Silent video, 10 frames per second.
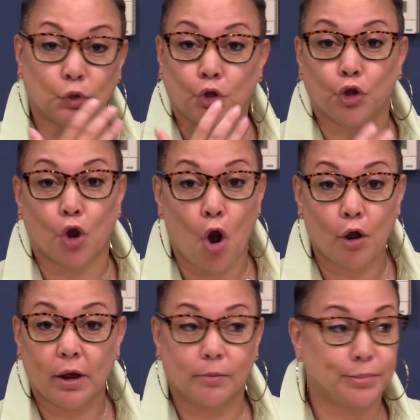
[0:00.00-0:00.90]
your car
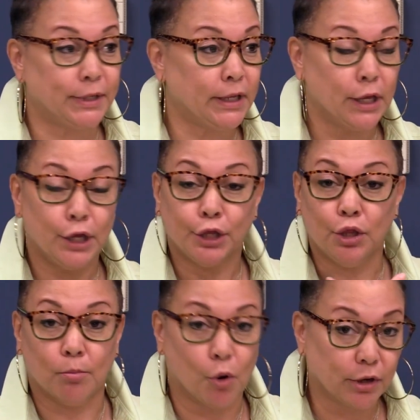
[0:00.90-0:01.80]
company,
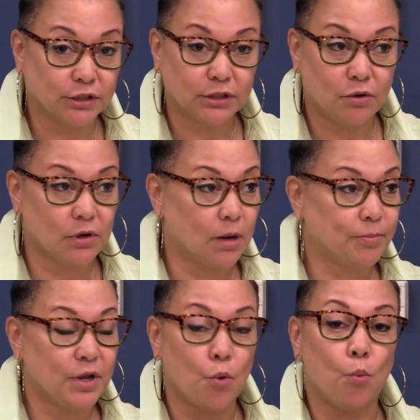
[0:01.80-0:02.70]
your mortgage loan
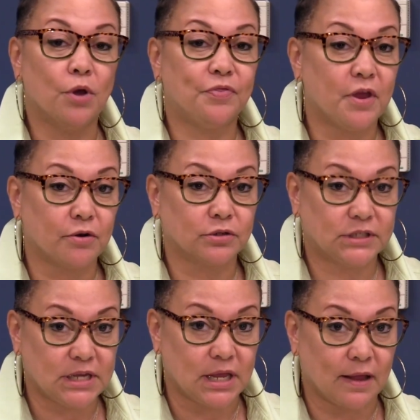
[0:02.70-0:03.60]
company, what they are
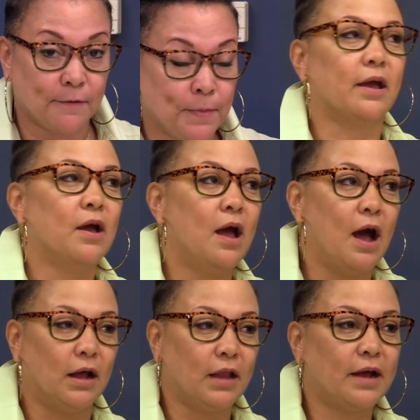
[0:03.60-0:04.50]
seeing.
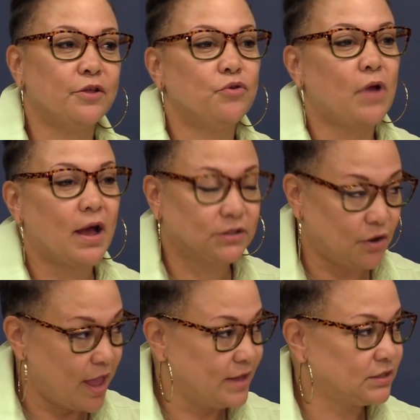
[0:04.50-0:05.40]
A lot of you guys
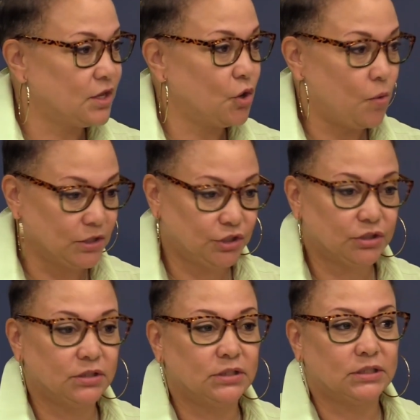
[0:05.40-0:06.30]
are asking
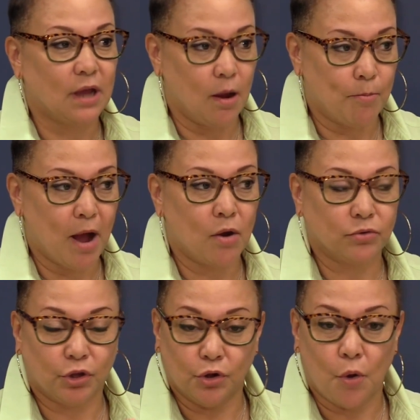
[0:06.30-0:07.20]
questions
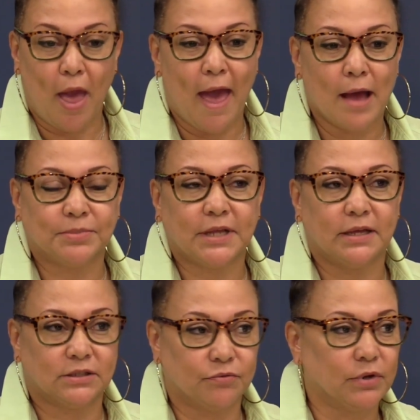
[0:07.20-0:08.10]
about, apps
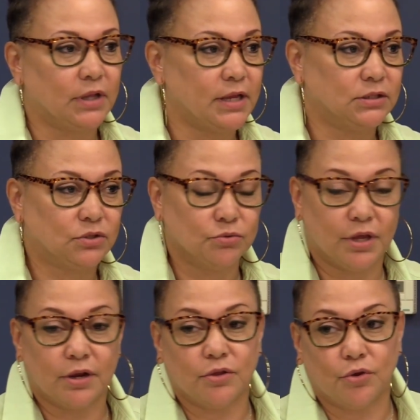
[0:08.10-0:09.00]
as it relates to
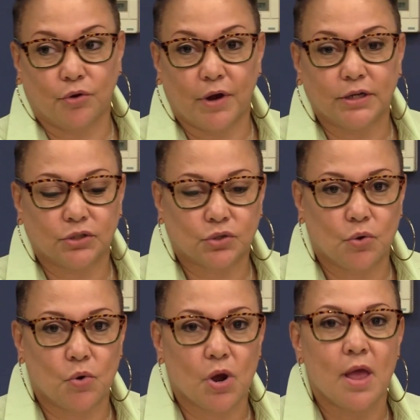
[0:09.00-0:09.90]
getting your credit
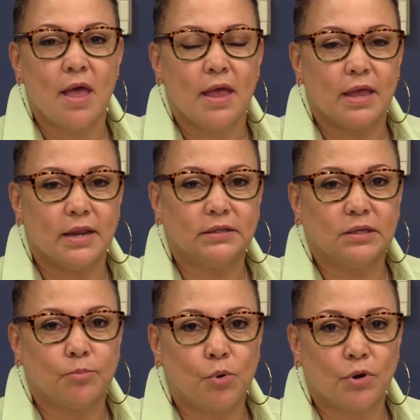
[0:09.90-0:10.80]
score. It is
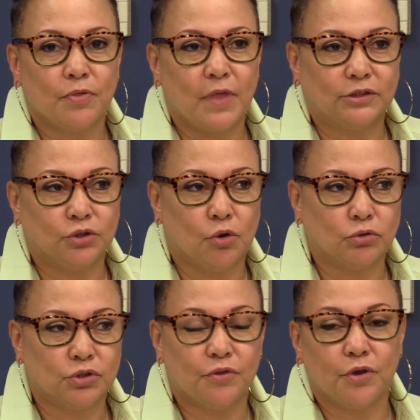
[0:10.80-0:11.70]
important that you go
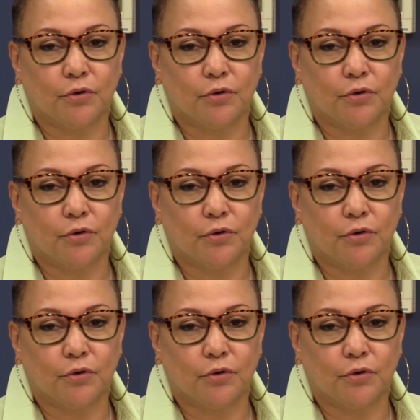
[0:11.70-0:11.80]
to the